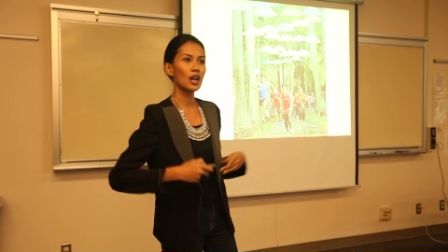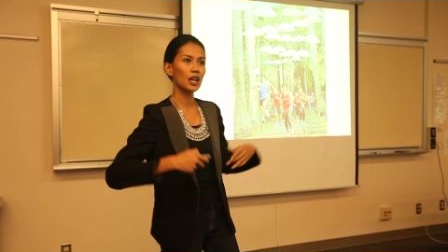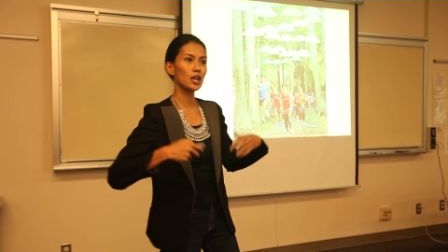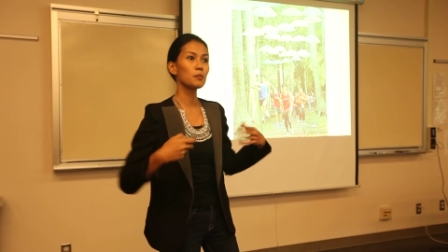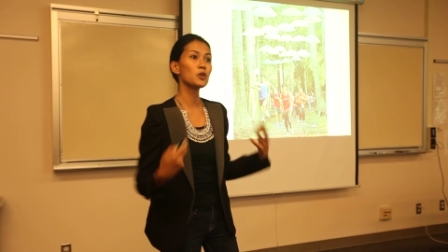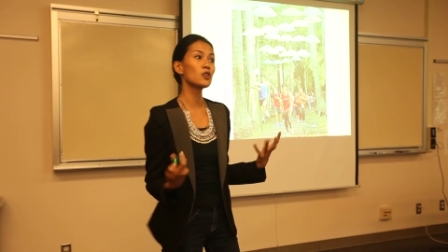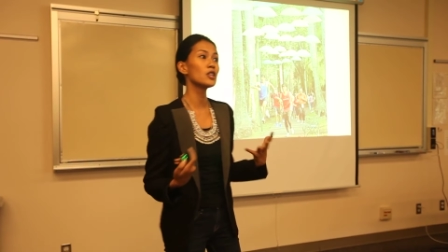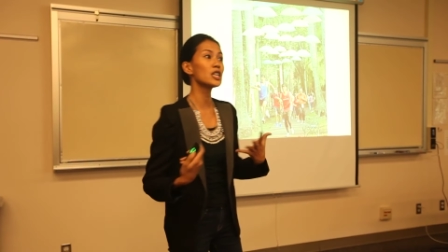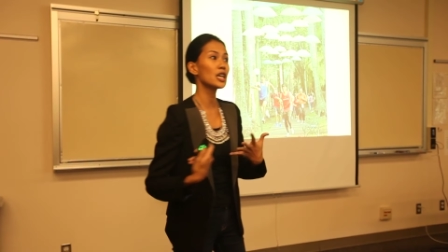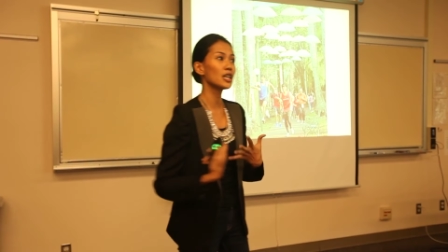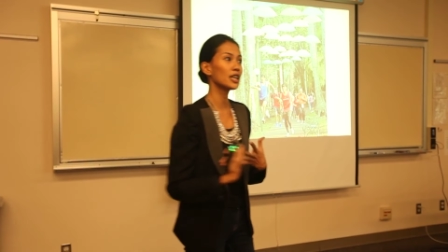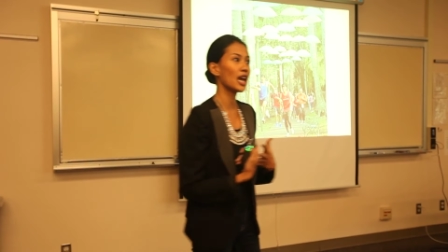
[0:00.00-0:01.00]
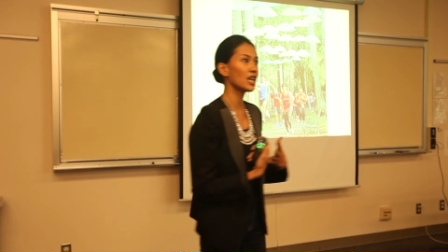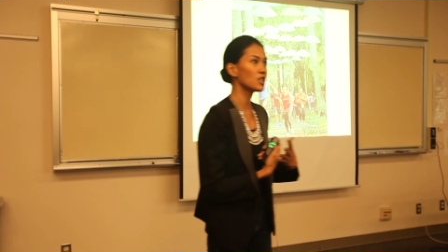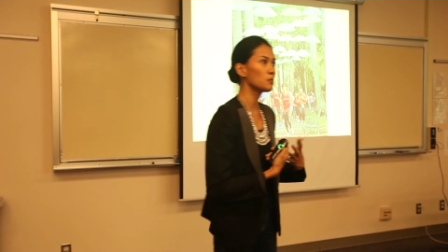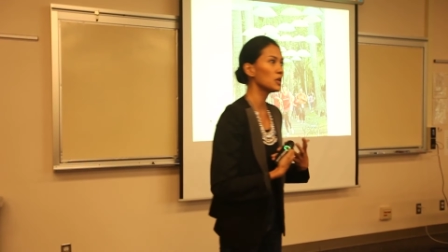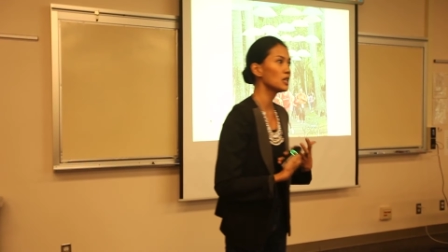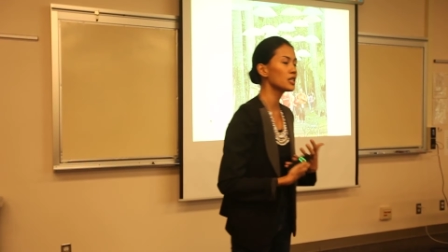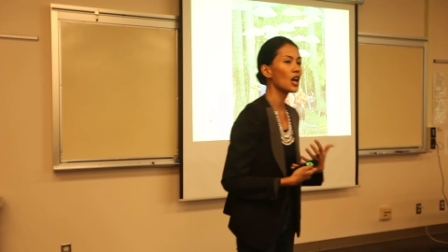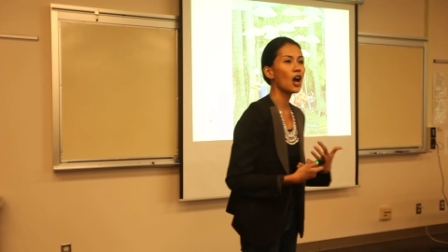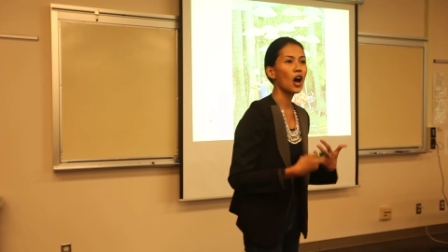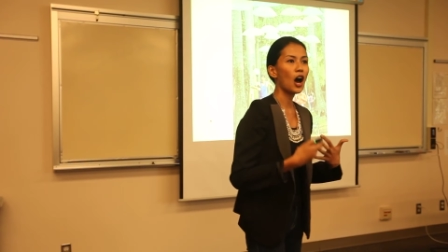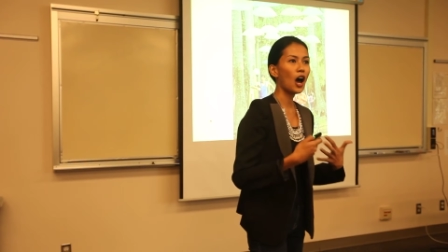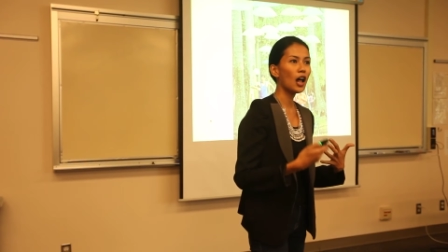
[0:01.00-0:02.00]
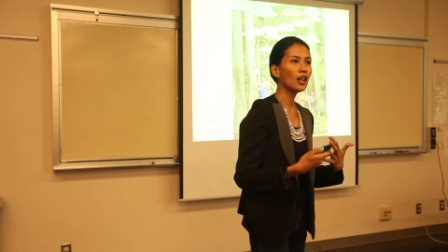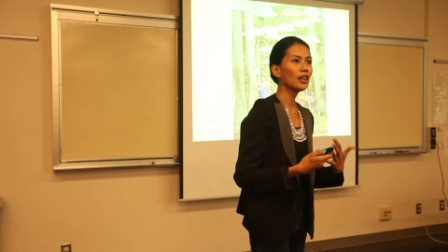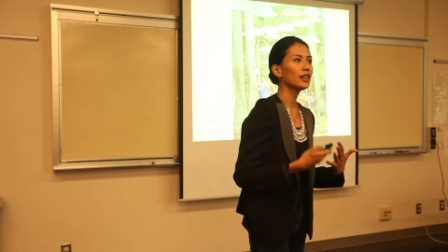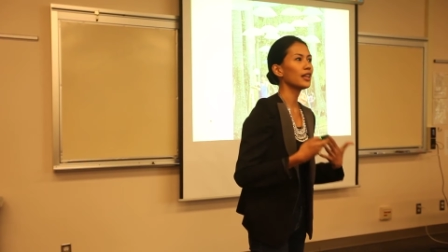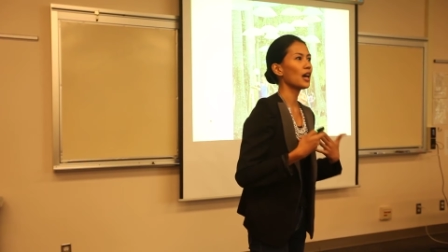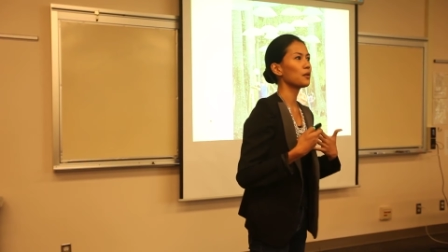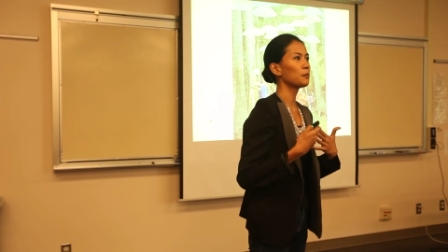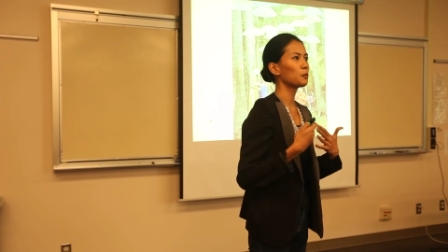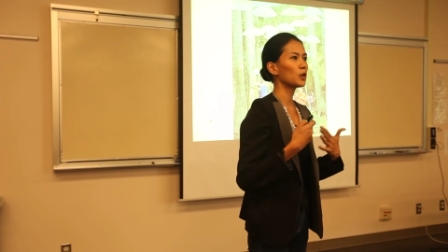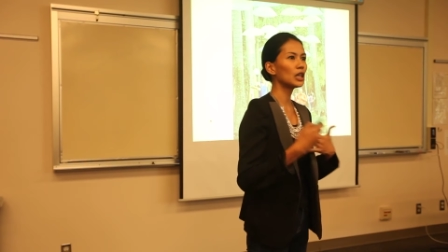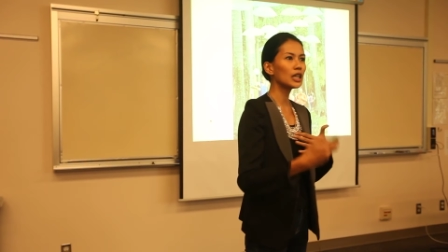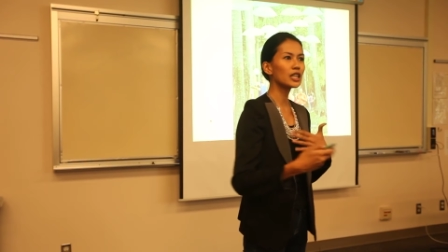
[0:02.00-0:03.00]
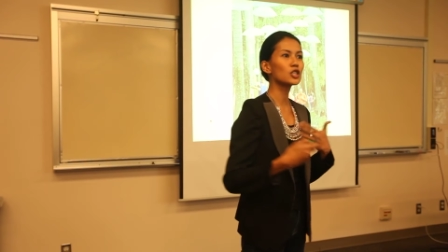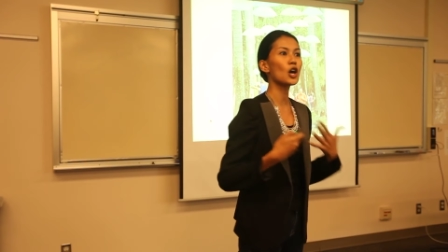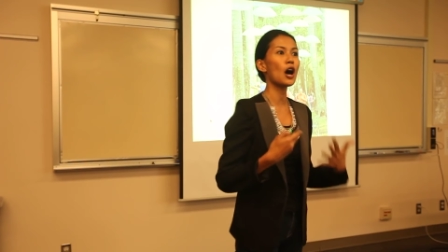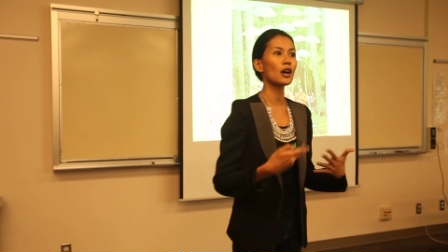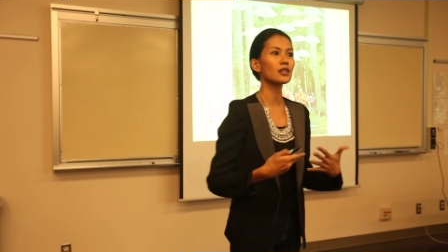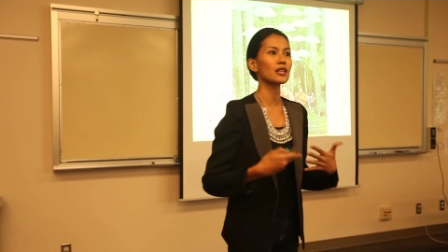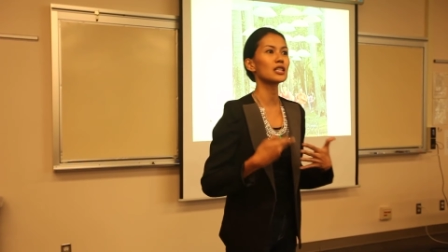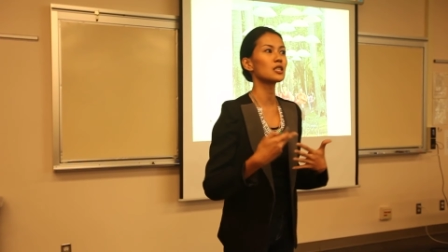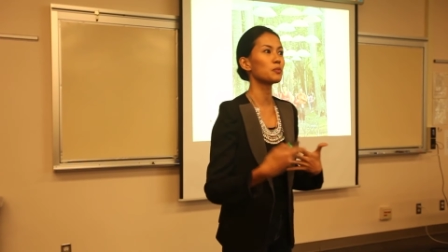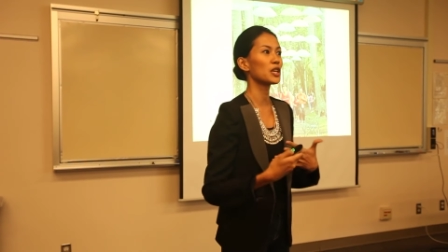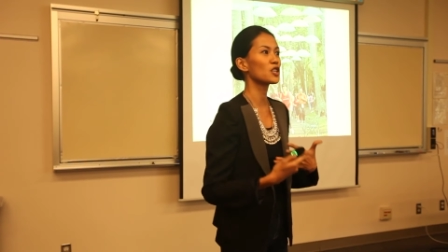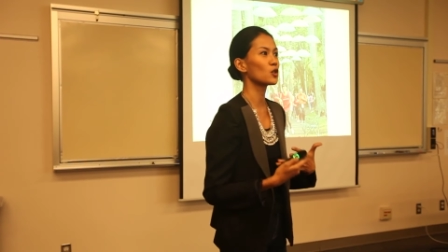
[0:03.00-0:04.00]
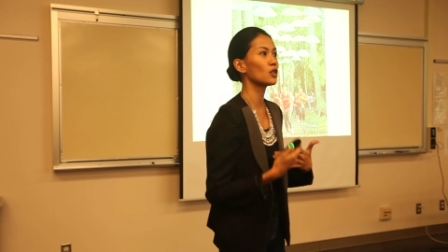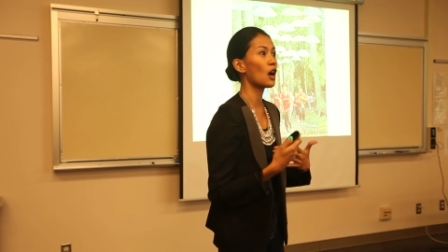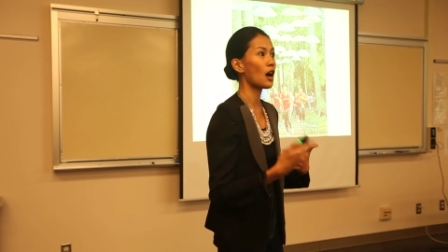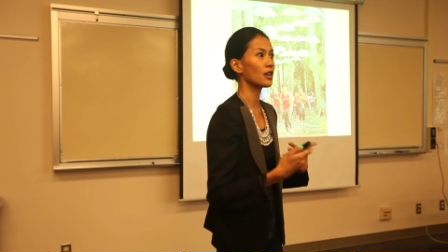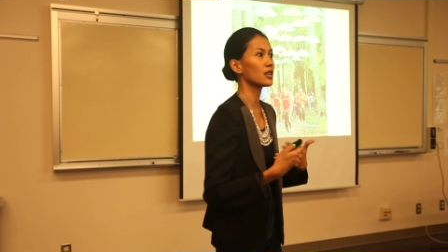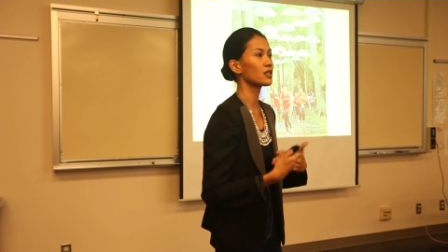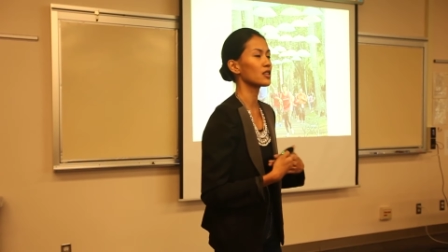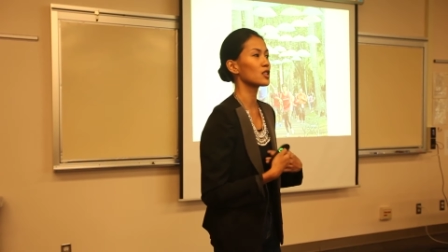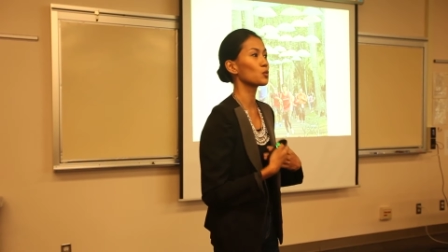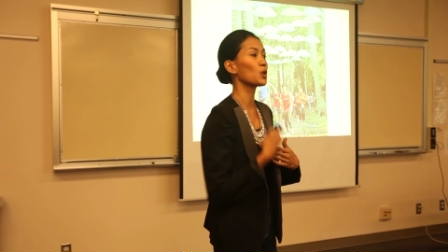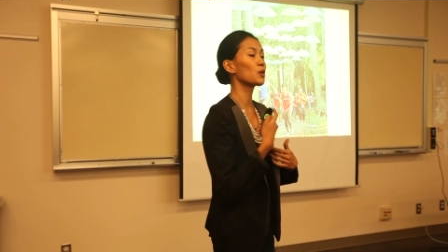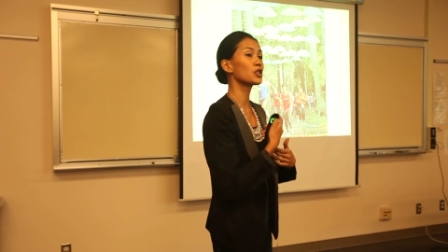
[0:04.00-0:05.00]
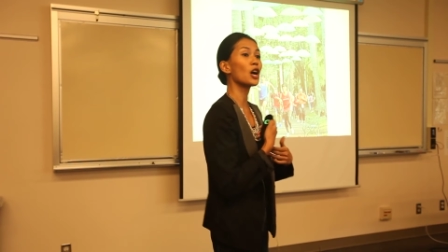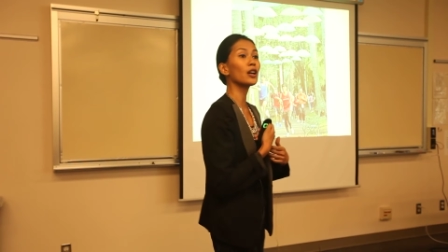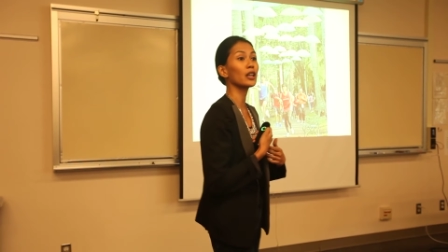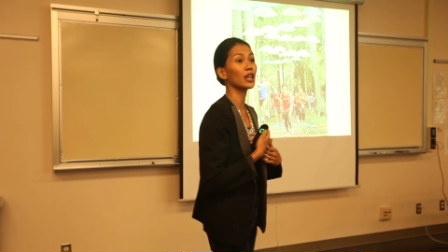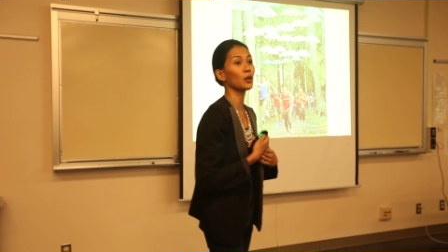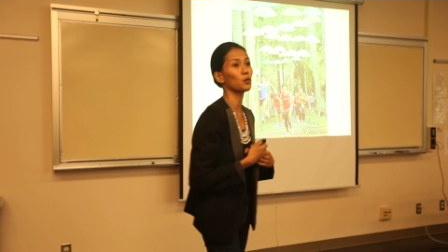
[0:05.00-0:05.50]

community engagement, all that really talks and speaks to the audiences we were targeting,